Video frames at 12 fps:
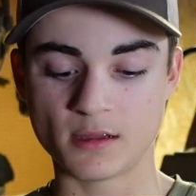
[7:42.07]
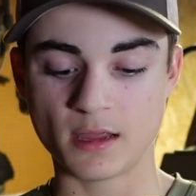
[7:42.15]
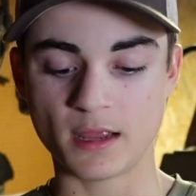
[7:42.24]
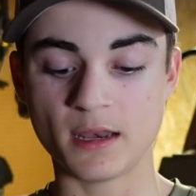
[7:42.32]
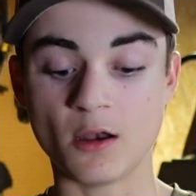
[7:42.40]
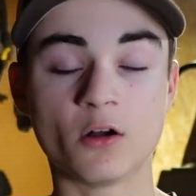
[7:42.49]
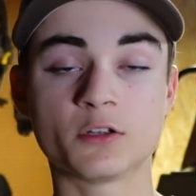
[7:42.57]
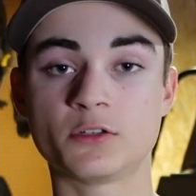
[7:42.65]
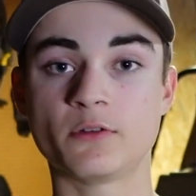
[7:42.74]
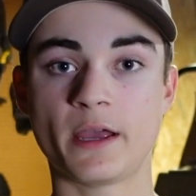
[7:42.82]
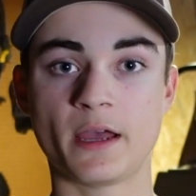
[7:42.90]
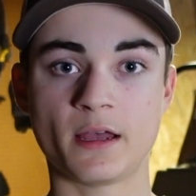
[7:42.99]
And it
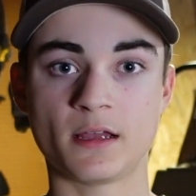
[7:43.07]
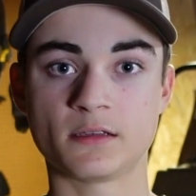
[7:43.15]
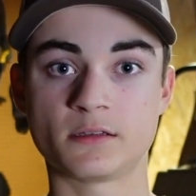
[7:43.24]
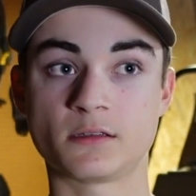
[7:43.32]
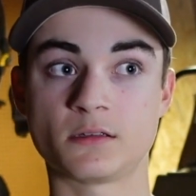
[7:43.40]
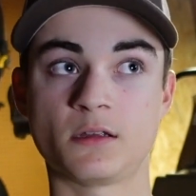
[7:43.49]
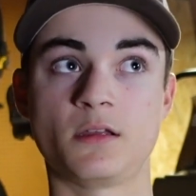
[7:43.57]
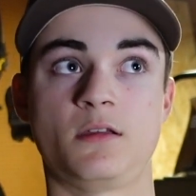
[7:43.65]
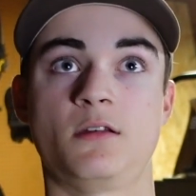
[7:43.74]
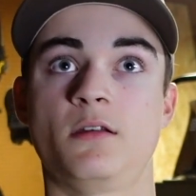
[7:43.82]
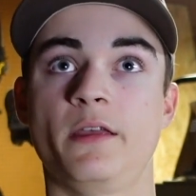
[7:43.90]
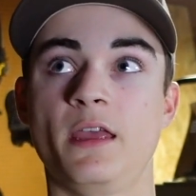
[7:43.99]
also has
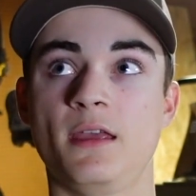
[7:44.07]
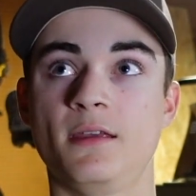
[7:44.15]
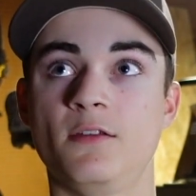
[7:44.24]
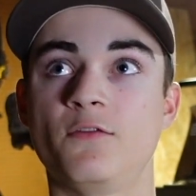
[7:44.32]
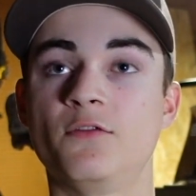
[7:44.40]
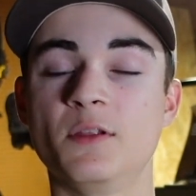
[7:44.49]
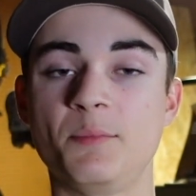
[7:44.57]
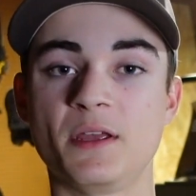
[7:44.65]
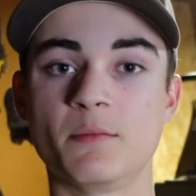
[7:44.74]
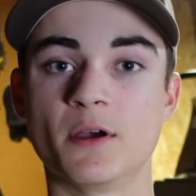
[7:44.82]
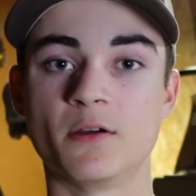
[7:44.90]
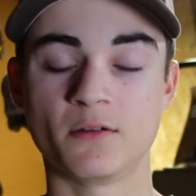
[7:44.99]
a
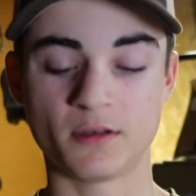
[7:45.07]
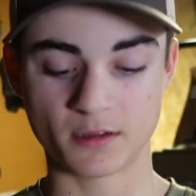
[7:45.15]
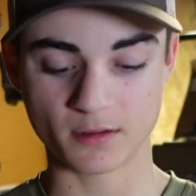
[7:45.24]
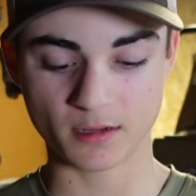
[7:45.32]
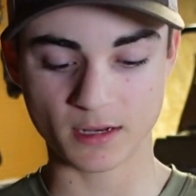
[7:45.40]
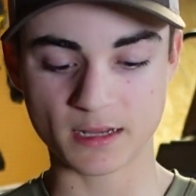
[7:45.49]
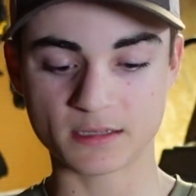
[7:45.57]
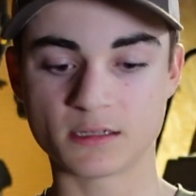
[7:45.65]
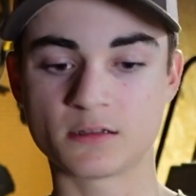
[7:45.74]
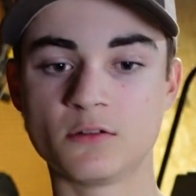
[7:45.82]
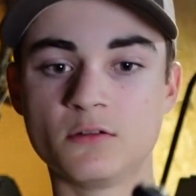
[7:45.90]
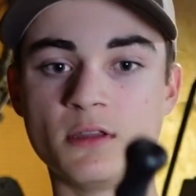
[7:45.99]
flipping mode. It has
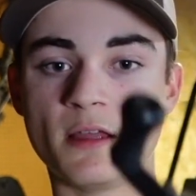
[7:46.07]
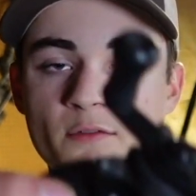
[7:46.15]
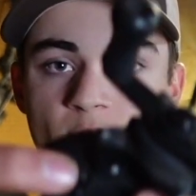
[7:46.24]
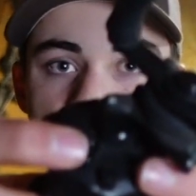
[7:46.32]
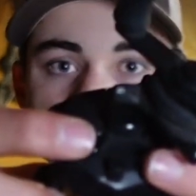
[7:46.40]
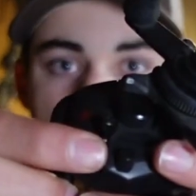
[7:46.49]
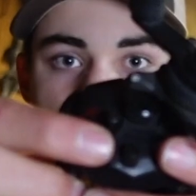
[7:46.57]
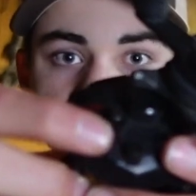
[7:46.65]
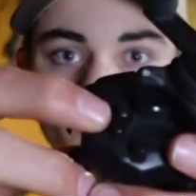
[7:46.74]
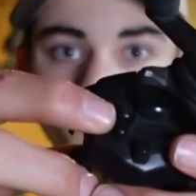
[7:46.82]
this little lever, a little